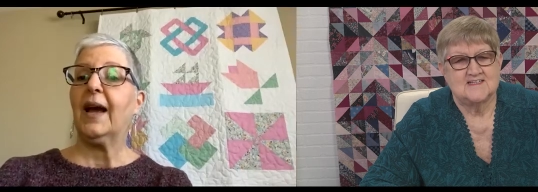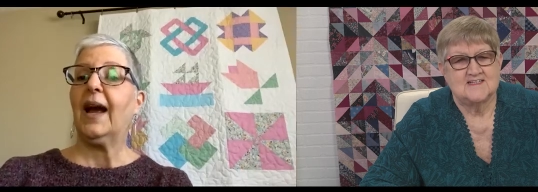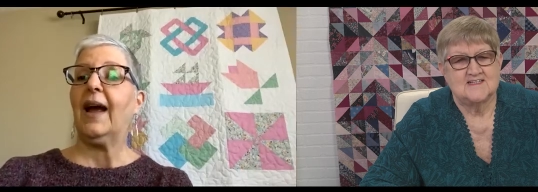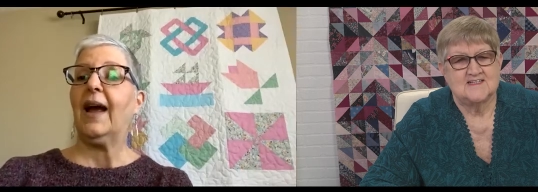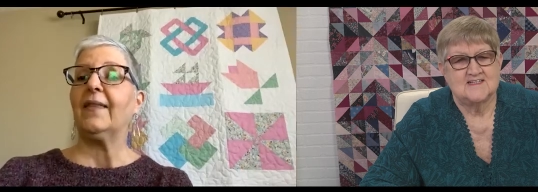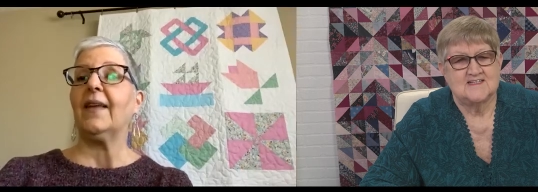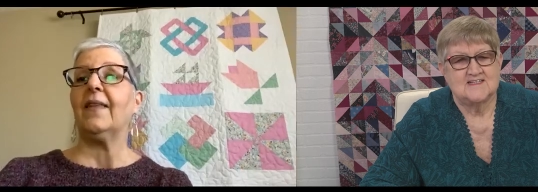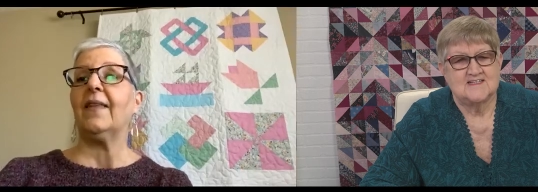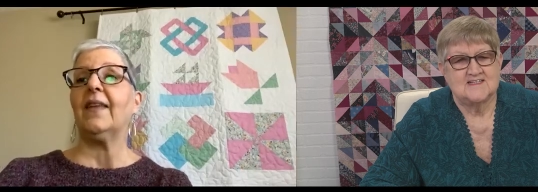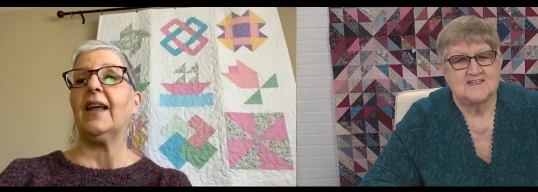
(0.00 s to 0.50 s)

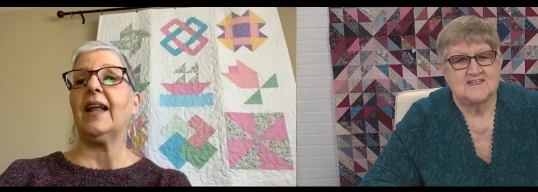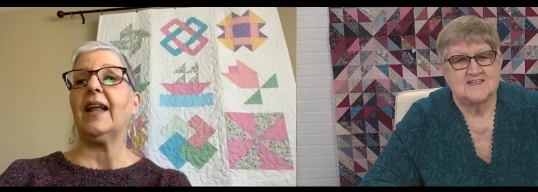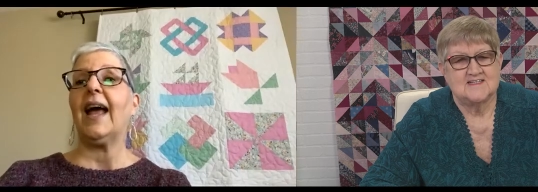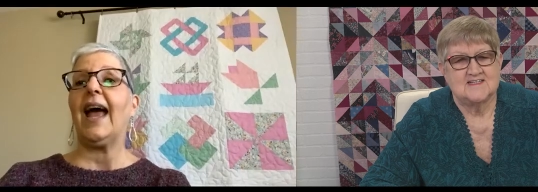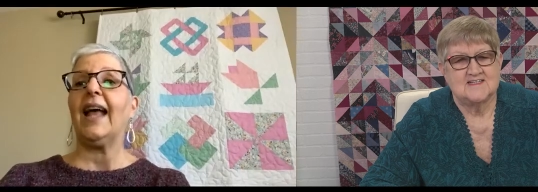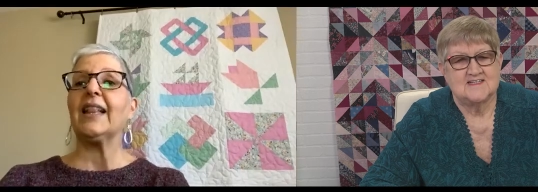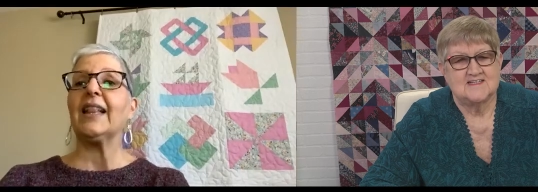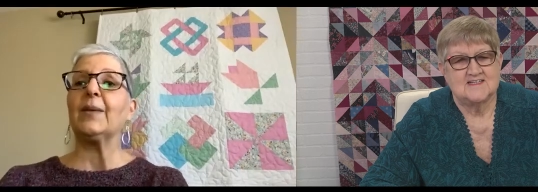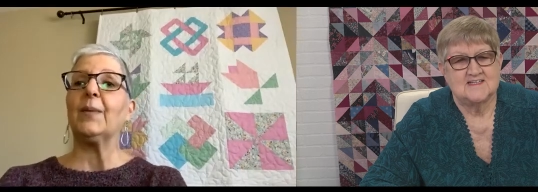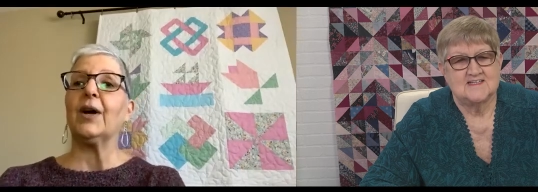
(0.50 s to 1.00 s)
Speaker 1: and then they'd
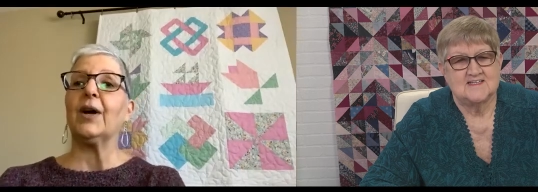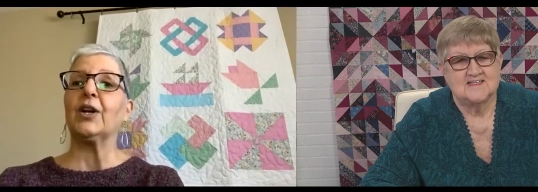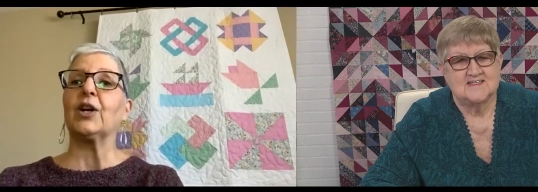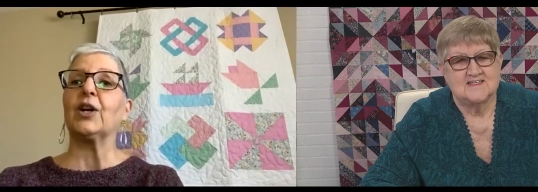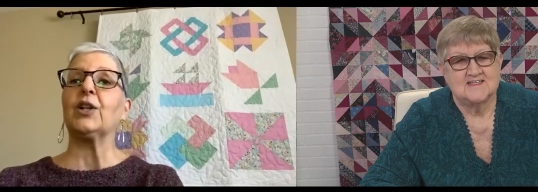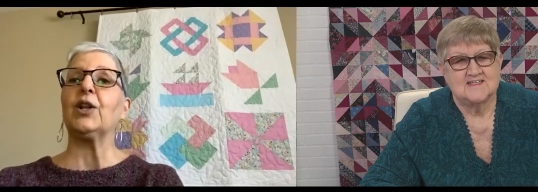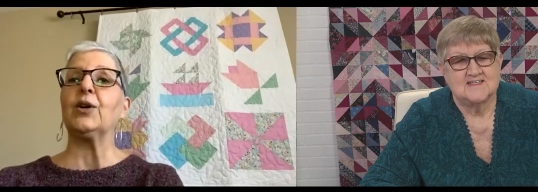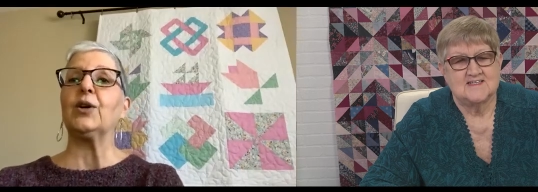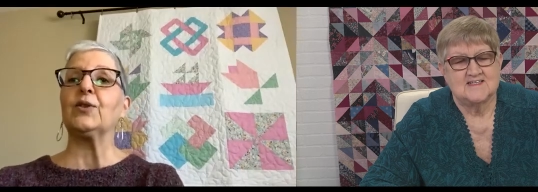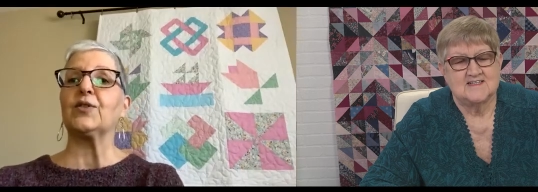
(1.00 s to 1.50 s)
hang them on a
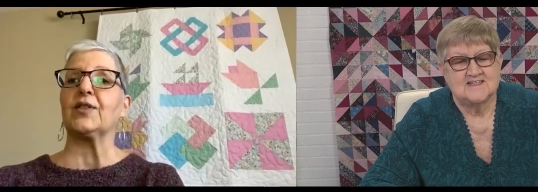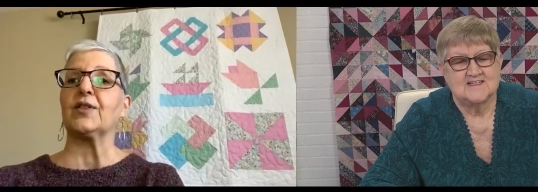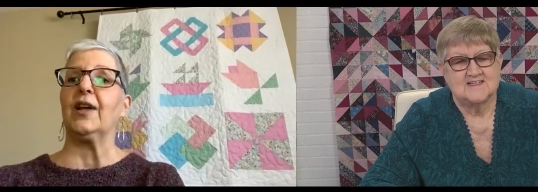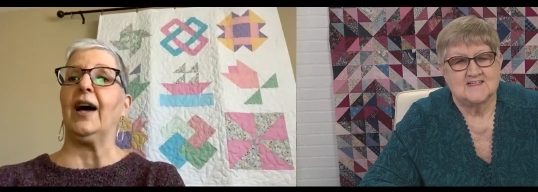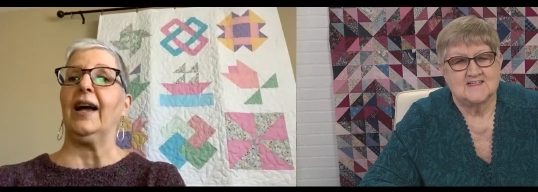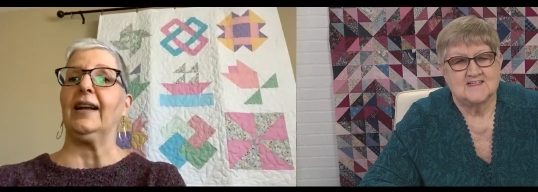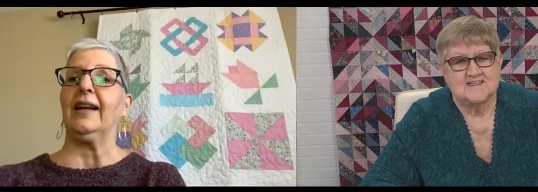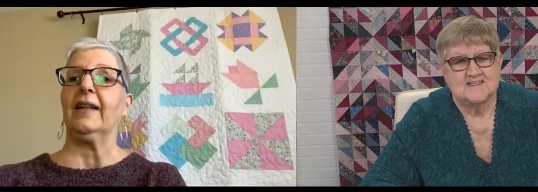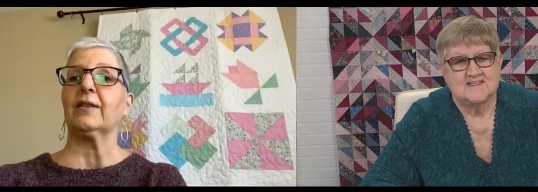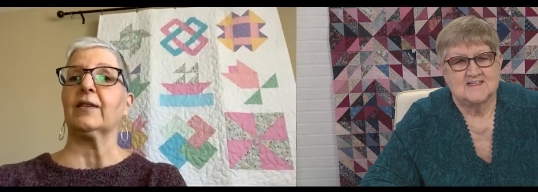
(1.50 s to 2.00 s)

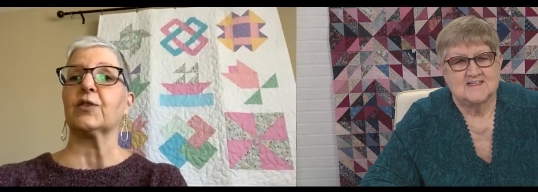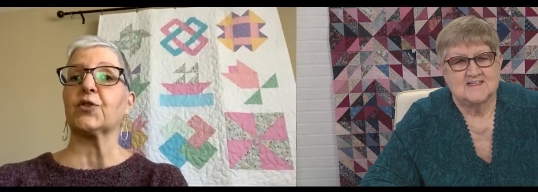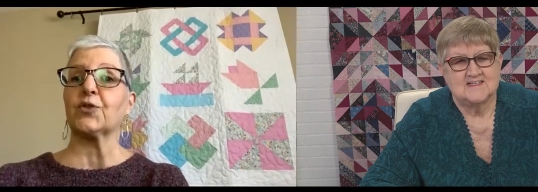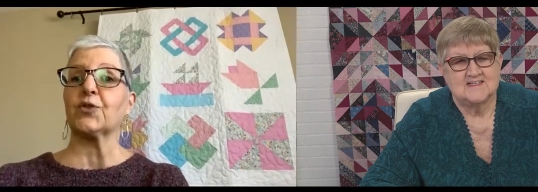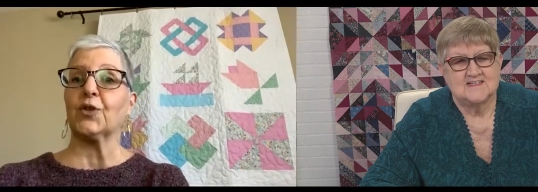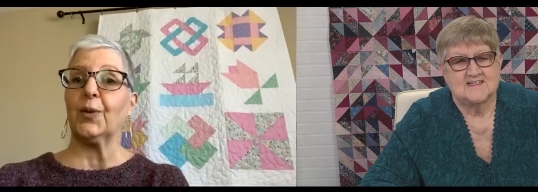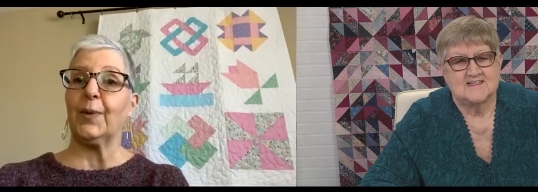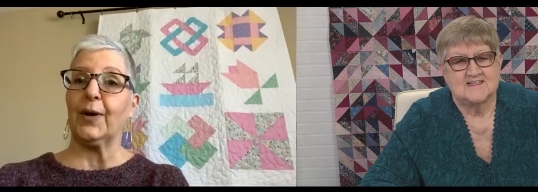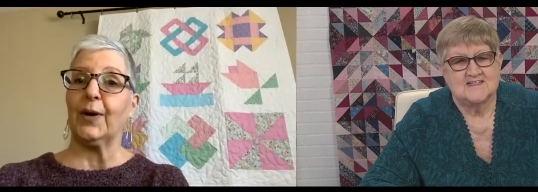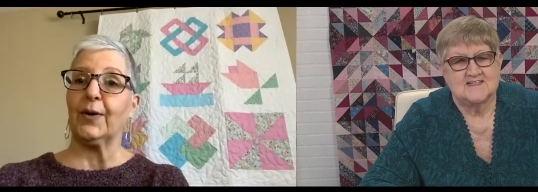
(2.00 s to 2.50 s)
clothesline at the
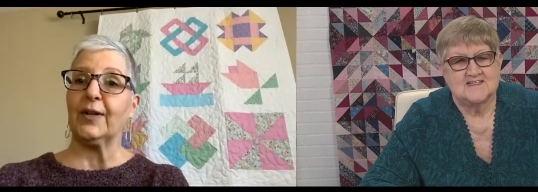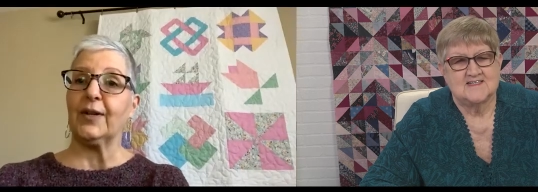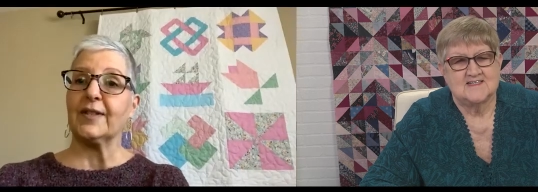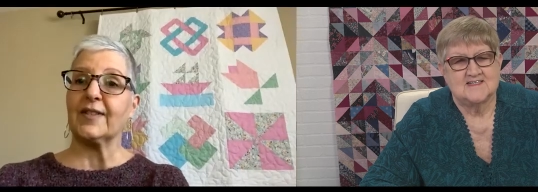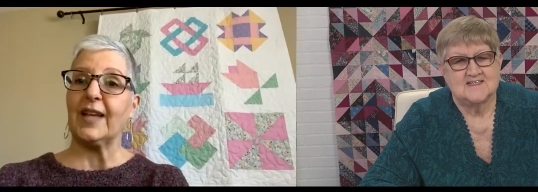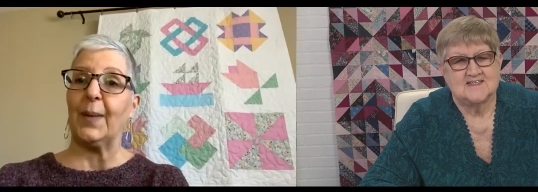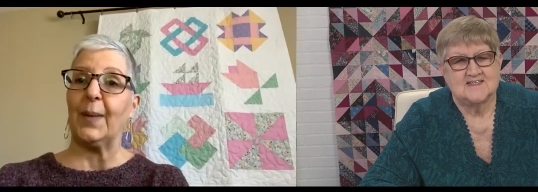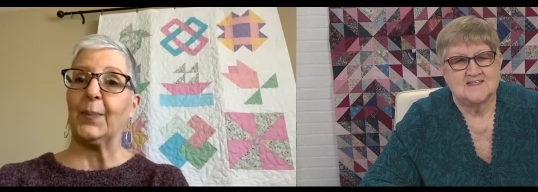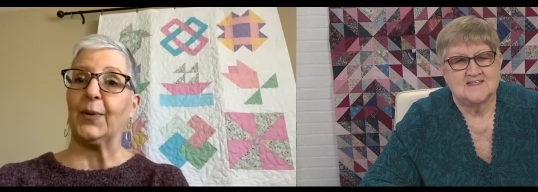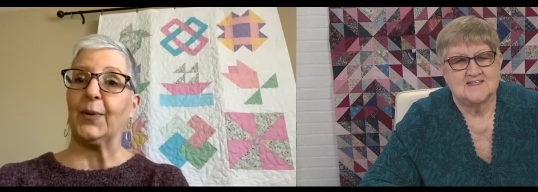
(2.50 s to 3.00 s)
strawberry
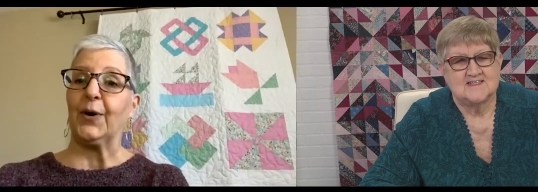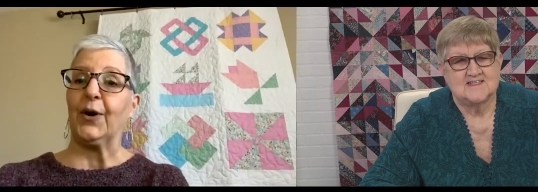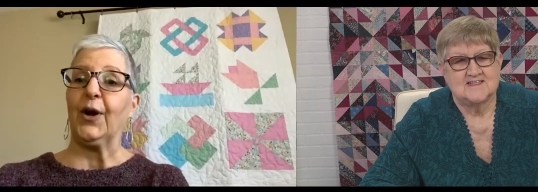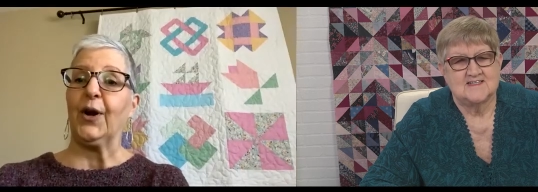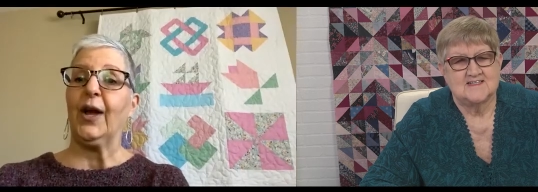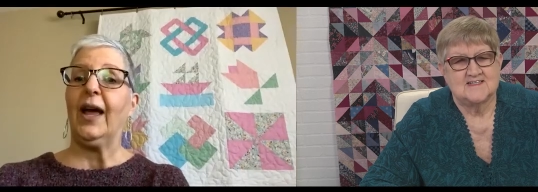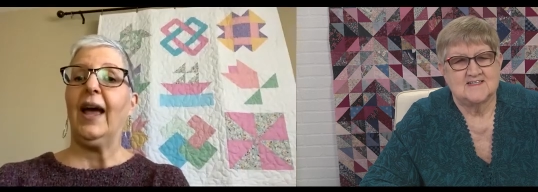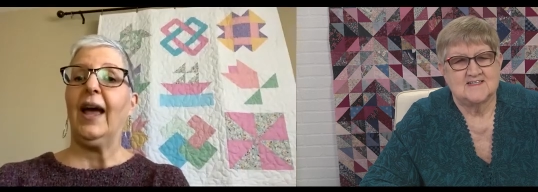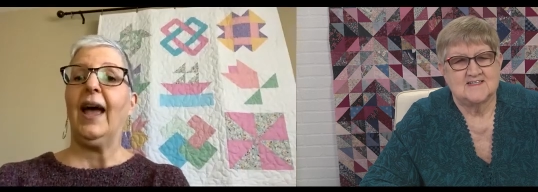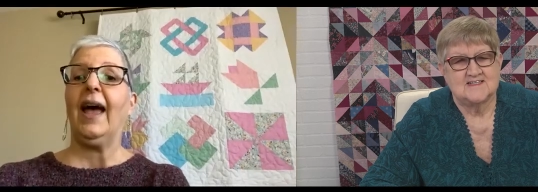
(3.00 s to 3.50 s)

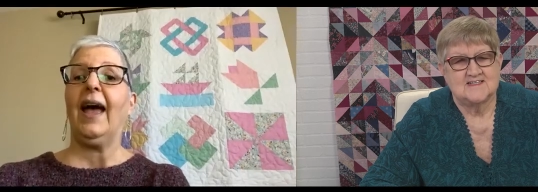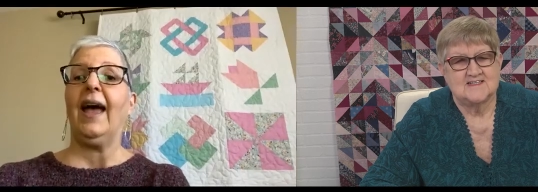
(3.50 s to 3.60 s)
supper.